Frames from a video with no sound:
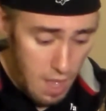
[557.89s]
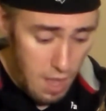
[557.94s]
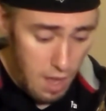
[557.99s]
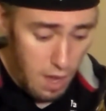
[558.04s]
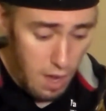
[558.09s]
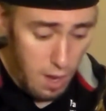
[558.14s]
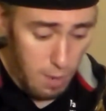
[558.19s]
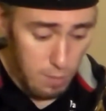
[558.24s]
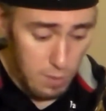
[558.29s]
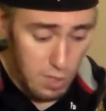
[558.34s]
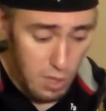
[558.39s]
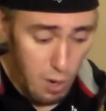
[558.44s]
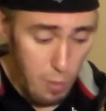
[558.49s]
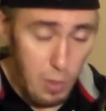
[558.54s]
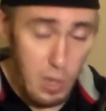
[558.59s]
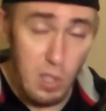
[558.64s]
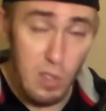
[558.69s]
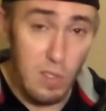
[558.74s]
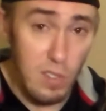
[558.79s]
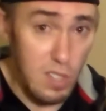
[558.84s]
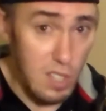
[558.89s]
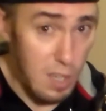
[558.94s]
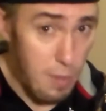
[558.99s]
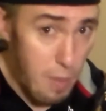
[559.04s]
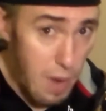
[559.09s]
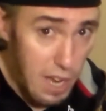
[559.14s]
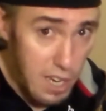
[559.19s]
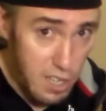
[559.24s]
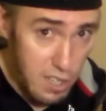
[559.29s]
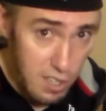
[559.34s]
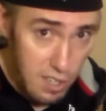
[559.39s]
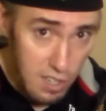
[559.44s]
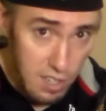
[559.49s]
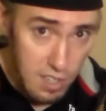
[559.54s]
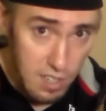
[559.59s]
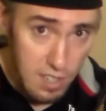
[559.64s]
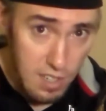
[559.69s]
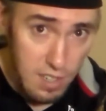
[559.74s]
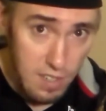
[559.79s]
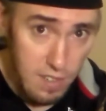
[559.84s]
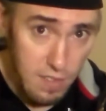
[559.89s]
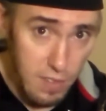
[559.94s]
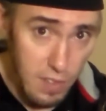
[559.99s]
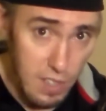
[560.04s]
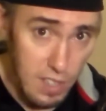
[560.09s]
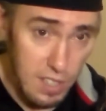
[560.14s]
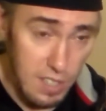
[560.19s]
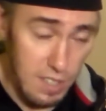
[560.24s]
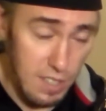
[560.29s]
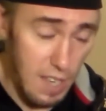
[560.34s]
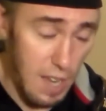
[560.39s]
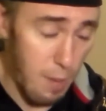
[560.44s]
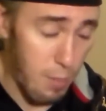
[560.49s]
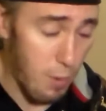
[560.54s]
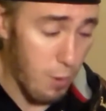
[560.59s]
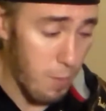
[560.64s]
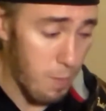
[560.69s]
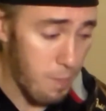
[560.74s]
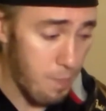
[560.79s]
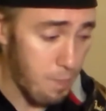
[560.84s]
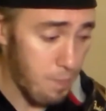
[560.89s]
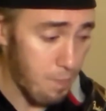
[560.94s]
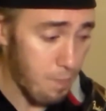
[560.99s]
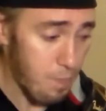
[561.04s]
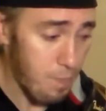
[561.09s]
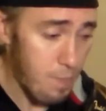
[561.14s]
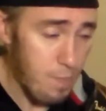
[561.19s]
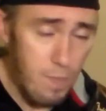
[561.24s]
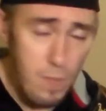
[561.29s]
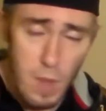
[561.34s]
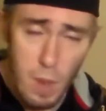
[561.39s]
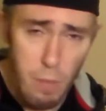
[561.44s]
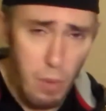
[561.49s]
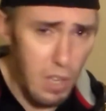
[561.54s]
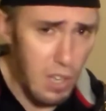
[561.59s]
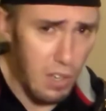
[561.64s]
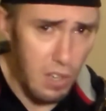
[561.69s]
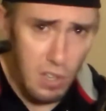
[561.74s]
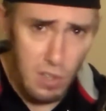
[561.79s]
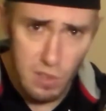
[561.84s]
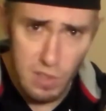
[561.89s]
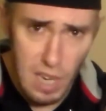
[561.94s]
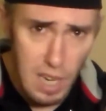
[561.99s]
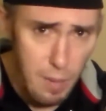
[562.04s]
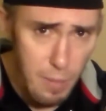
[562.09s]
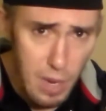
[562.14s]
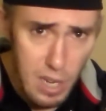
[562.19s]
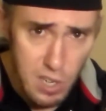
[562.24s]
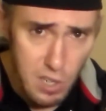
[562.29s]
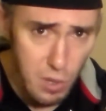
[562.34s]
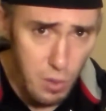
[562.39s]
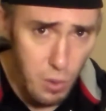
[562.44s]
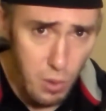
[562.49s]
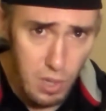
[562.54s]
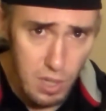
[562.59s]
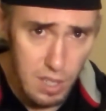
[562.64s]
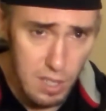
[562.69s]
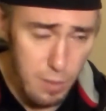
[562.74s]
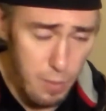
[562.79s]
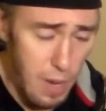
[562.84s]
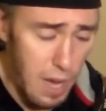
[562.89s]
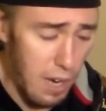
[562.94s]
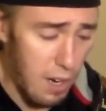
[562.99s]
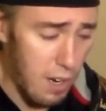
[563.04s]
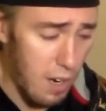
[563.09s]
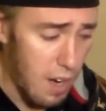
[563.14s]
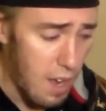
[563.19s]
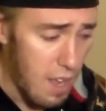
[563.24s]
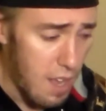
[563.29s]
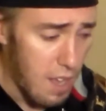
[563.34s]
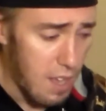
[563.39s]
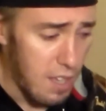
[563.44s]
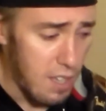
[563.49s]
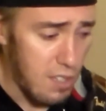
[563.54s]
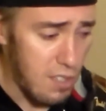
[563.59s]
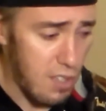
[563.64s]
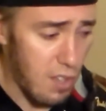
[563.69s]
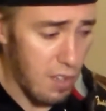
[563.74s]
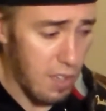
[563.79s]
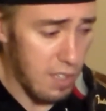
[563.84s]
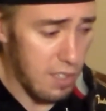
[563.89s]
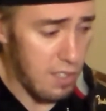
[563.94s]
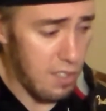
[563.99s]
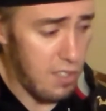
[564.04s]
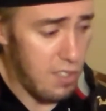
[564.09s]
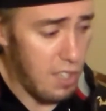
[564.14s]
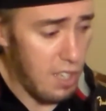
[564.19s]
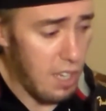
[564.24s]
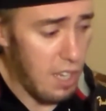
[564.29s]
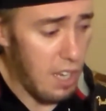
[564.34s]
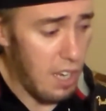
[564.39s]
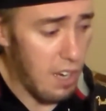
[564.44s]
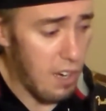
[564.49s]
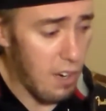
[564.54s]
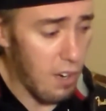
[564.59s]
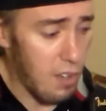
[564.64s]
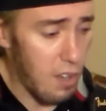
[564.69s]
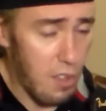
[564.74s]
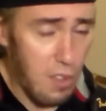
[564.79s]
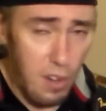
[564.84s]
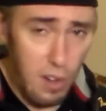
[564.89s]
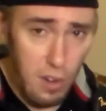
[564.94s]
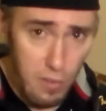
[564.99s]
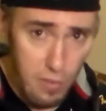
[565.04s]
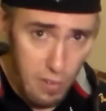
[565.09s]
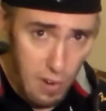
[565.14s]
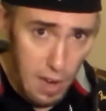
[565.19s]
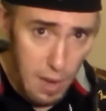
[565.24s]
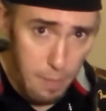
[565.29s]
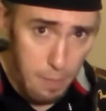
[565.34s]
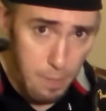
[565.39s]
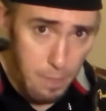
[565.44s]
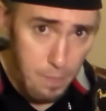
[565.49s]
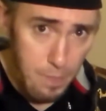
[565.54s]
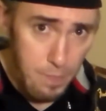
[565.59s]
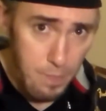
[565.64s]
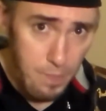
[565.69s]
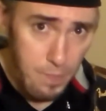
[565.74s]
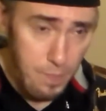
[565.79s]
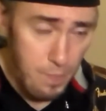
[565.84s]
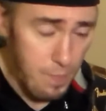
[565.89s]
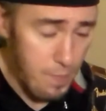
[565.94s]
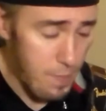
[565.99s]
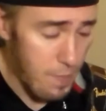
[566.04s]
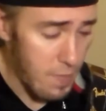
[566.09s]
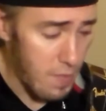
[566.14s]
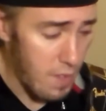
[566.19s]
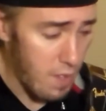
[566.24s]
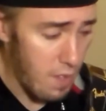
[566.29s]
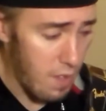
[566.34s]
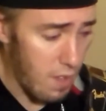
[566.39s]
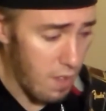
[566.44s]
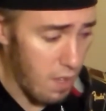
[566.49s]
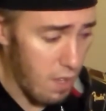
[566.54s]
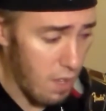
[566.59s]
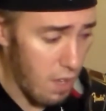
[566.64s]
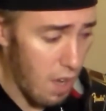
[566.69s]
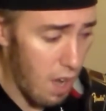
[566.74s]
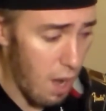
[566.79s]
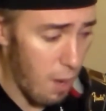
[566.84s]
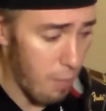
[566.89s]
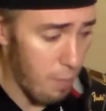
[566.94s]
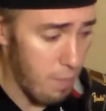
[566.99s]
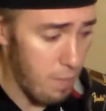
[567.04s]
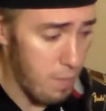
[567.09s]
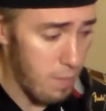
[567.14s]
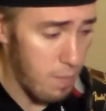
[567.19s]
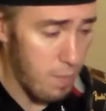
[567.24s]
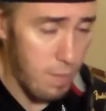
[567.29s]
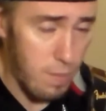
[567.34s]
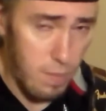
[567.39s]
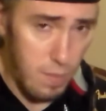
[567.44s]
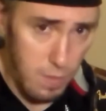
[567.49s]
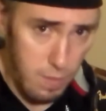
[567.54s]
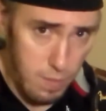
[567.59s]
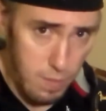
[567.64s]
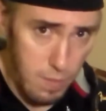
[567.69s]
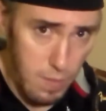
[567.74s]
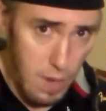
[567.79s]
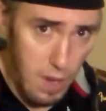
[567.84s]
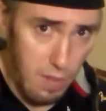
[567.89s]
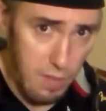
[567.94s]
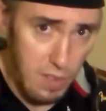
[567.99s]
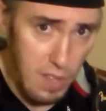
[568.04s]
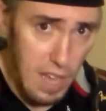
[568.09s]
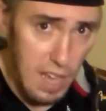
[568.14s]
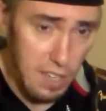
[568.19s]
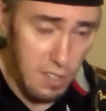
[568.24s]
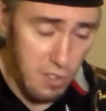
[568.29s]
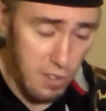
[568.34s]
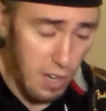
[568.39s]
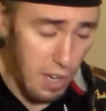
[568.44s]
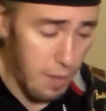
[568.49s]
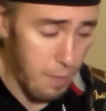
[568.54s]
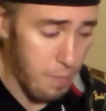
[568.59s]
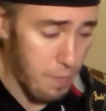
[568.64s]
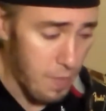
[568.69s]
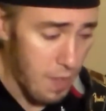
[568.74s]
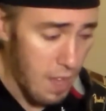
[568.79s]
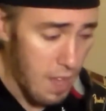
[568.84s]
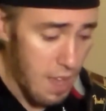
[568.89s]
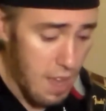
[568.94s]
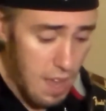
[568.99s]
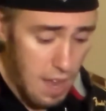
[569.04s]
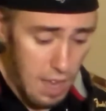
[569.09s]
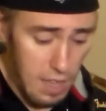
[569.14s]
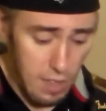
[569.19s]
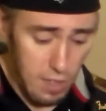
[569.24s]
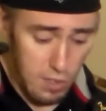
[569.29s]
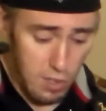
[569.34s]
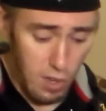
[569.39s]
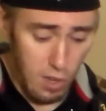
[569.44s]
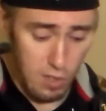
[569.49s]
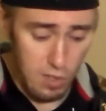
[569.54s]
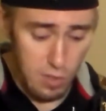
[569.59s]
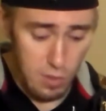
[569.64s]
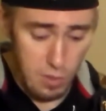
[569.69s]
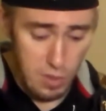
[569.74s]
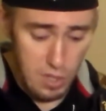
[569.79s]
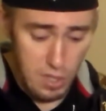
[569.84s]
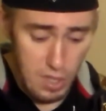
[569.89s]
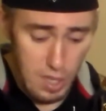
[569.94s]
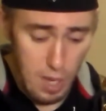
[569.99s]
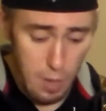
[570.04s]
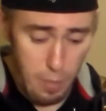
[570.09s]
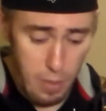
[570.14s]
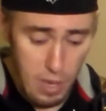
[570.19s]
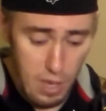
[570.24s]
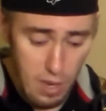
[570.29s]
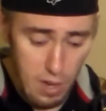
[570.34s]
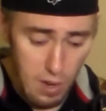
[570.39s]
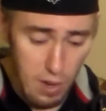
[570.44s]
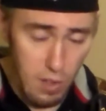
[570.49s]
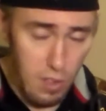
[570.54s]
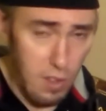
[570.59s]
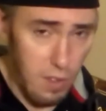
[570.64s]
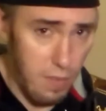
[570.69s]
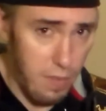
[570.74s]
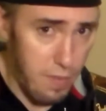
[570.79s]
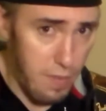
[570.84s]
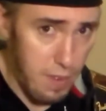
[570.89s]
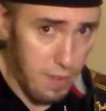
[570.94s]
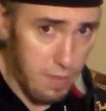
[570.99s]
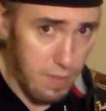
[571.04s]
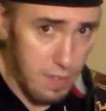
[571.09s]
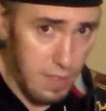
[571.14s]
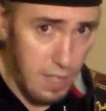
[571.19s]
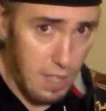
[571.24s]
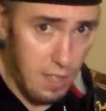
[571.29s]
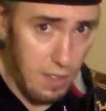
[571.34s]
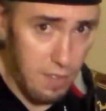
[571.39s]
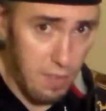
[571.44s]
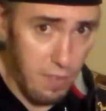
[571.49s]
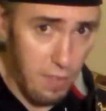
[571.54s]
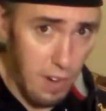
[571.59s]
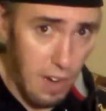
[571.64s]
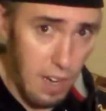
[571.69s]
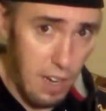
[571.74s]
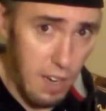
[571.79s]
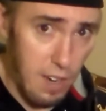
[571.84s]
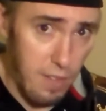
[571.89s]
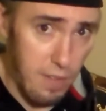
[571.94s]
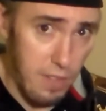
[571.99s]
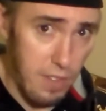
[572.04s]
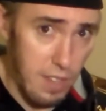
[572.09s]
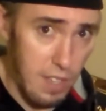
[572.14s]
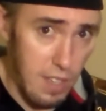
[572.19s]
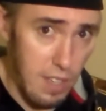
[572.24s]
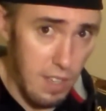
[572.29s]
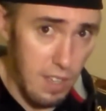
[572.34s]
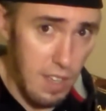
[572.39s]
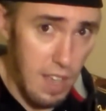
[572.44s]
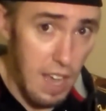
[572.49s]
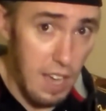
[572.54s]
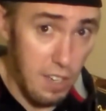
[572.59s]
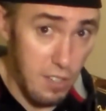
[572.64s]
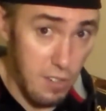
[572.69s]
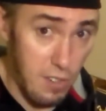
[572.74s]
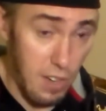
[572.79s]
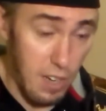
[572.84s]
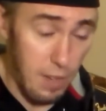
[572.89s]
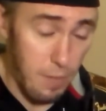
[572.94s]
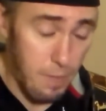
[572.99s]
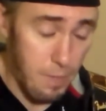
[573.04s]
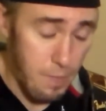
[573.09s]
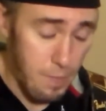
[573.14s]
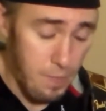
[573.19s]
So I'm going to use C major for this example, but you could use any major chord, it doesn't matter. So there's a C here on the 3rd fret of the A string, and there's also C up here on the 15th fret of the A string.